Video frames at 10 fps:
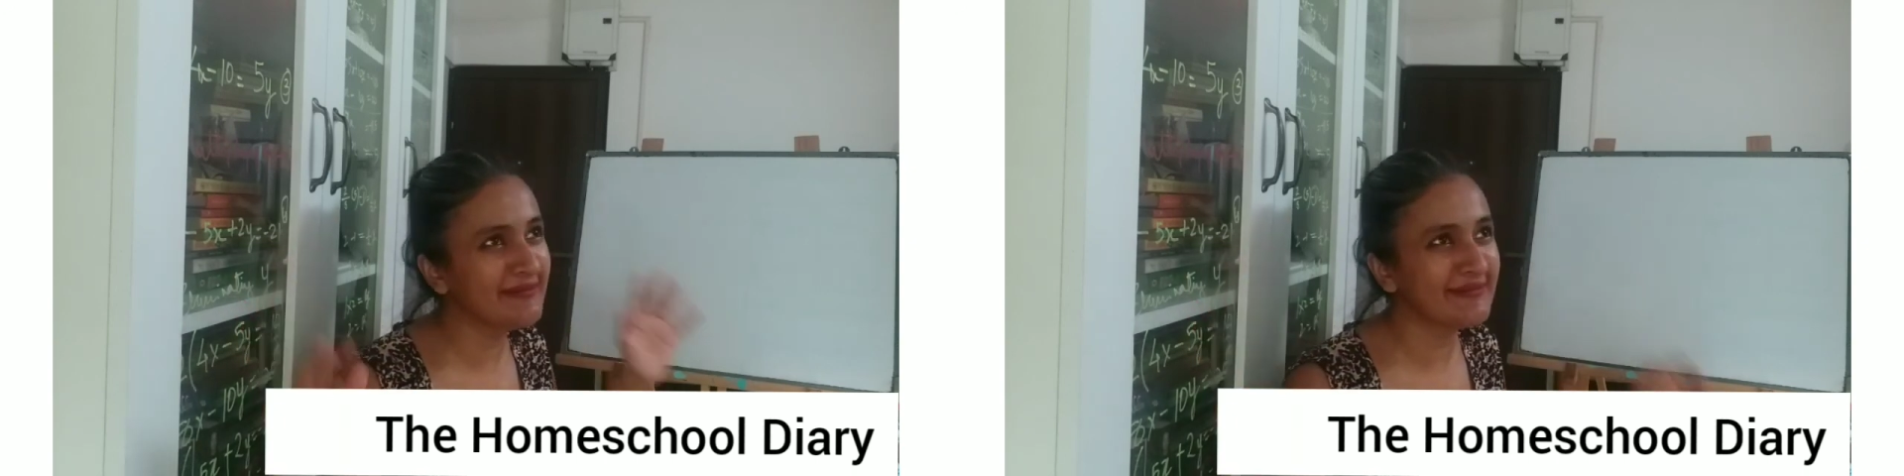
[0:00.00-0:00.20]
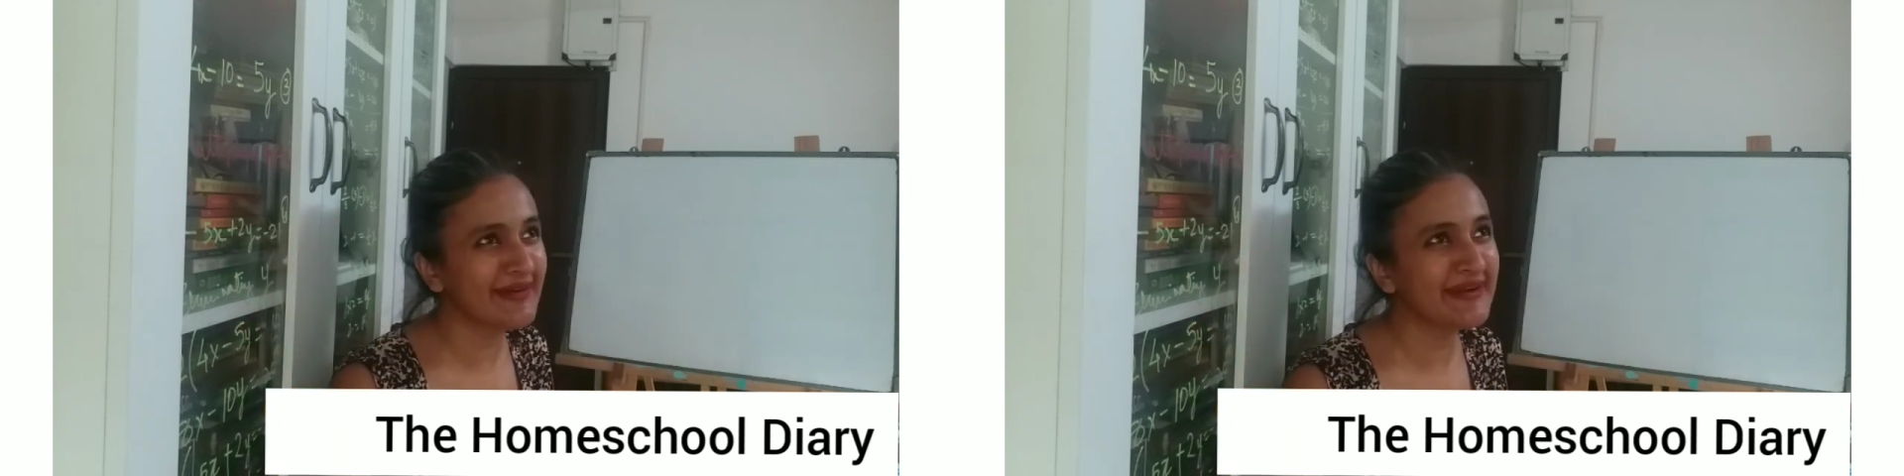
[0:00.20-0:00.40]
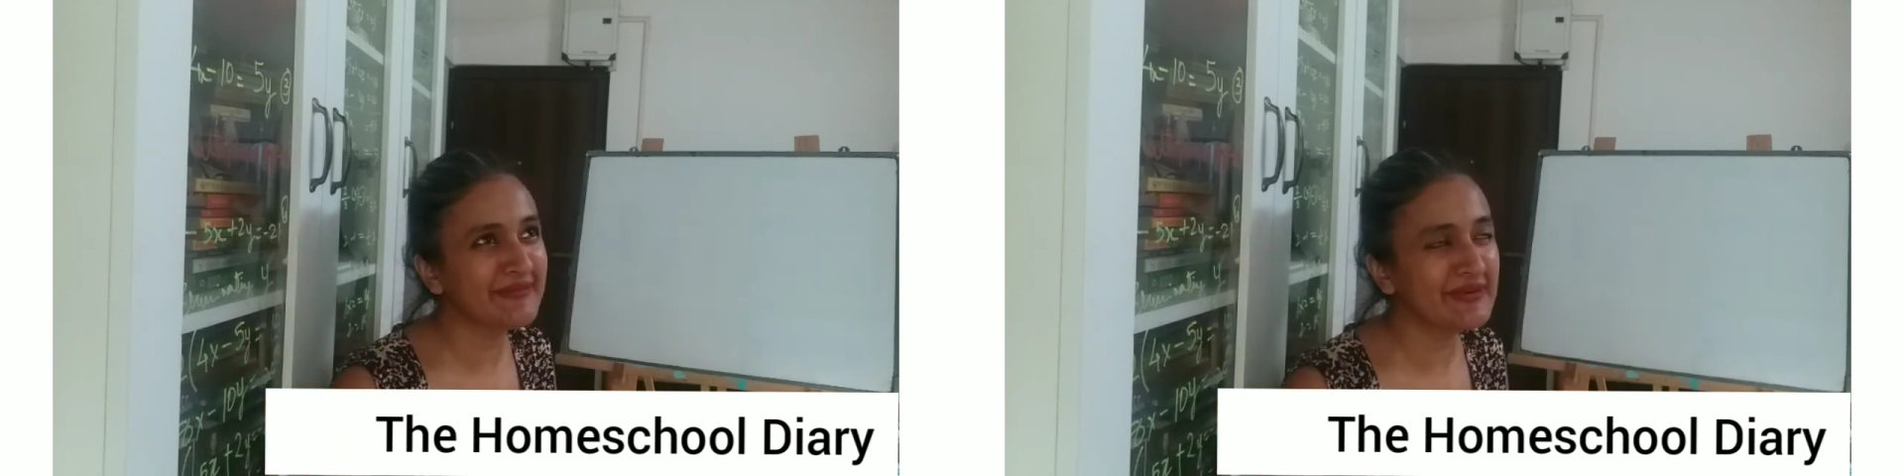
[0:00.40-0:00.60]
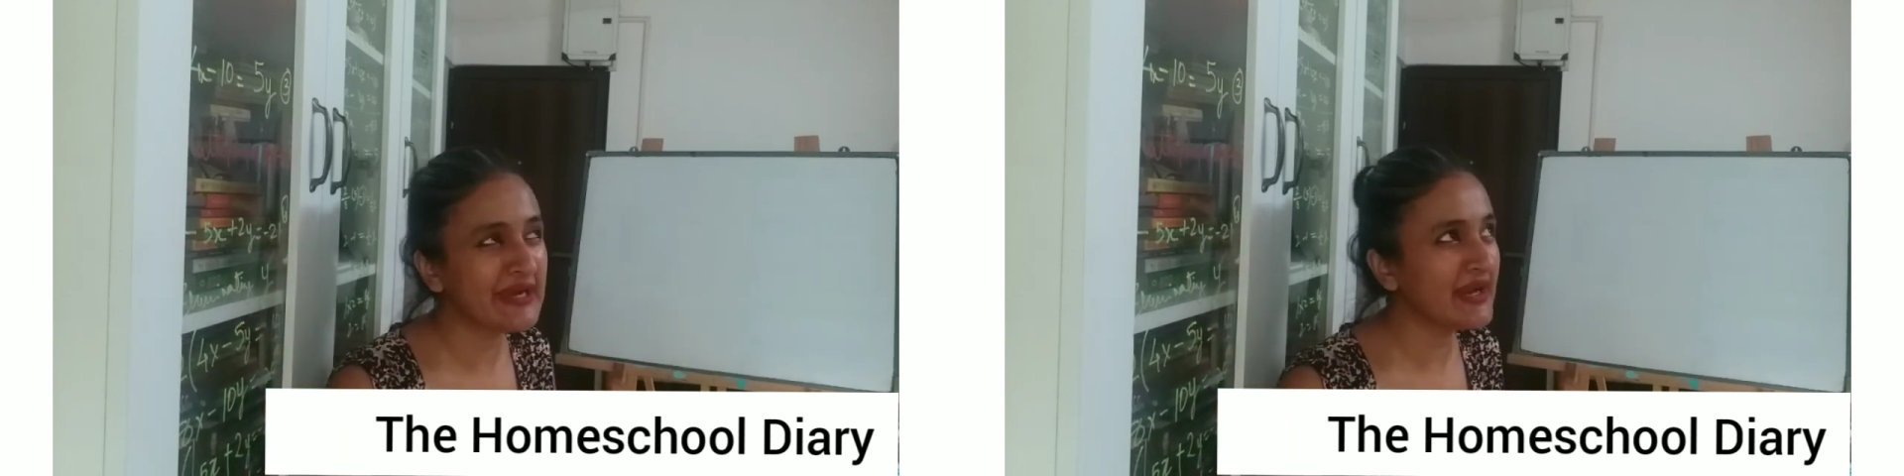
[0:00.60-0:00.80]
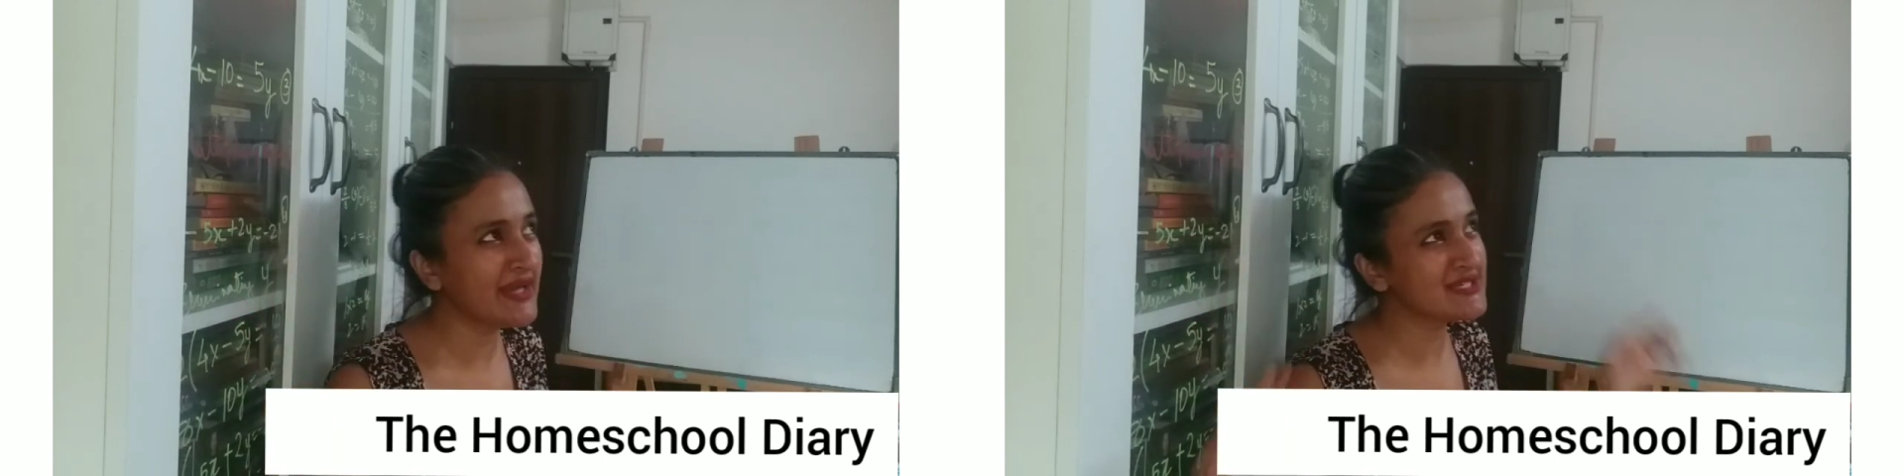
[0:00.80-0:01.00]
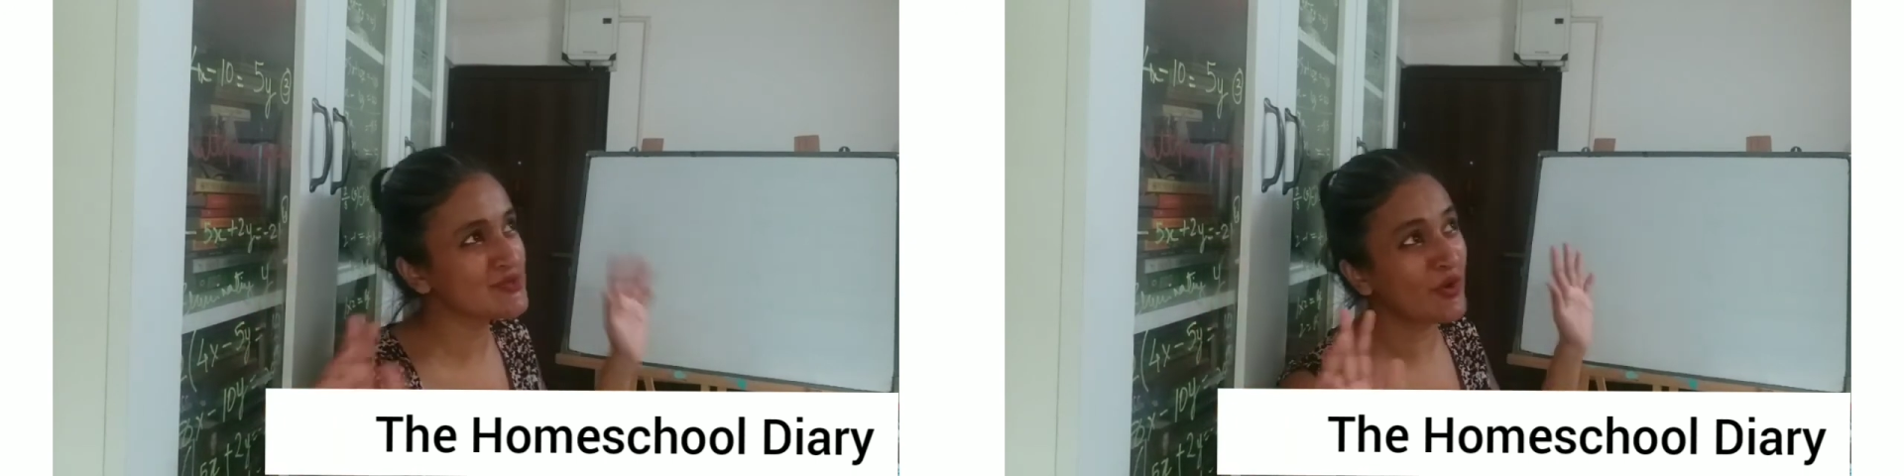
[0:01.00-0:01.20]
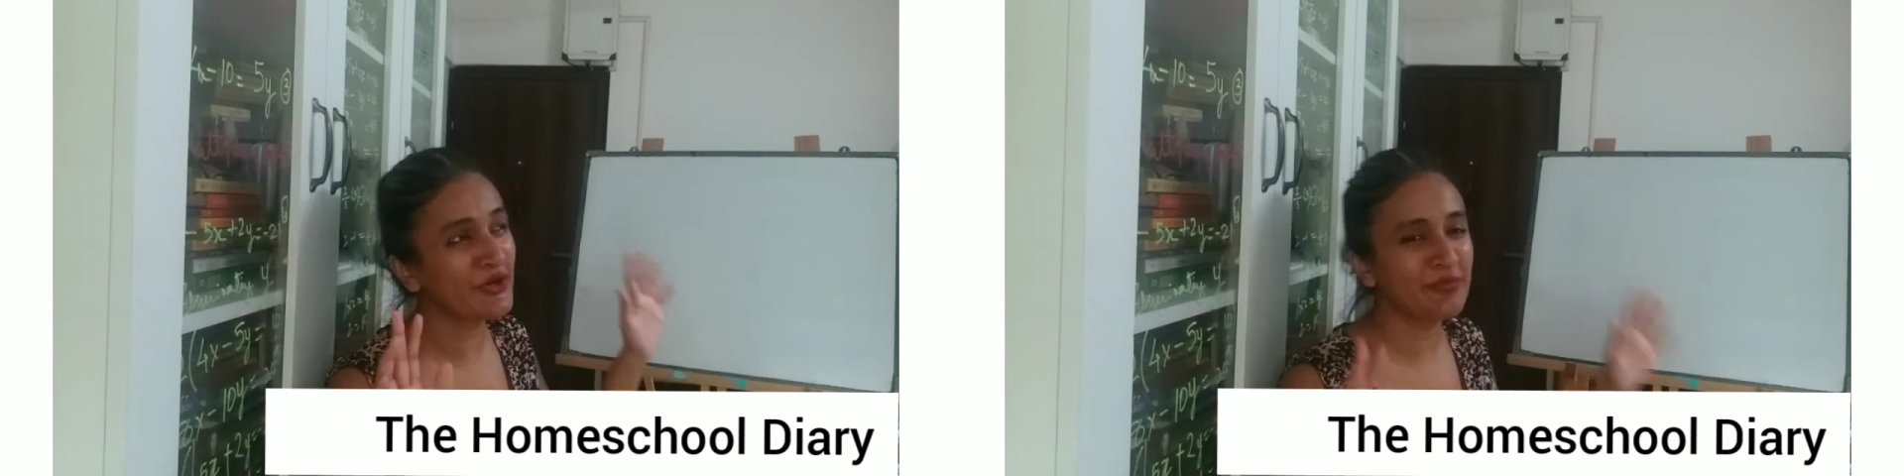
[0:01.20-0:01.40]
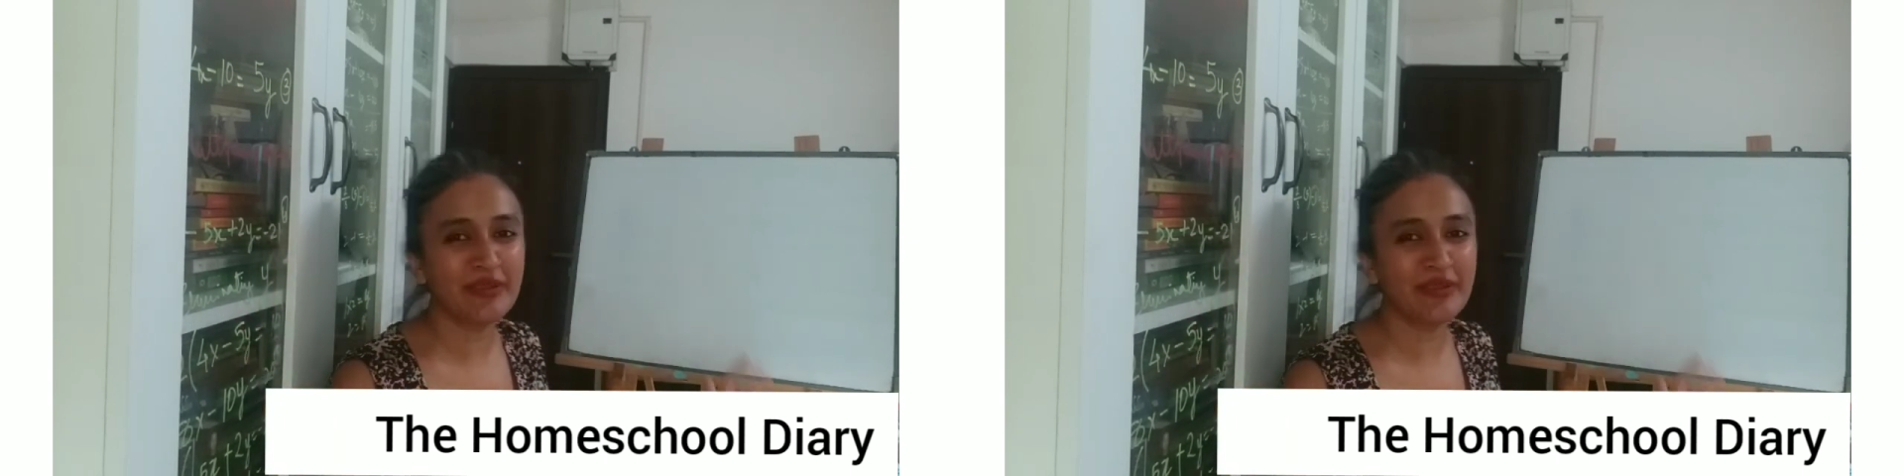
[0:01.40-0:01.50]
I just want to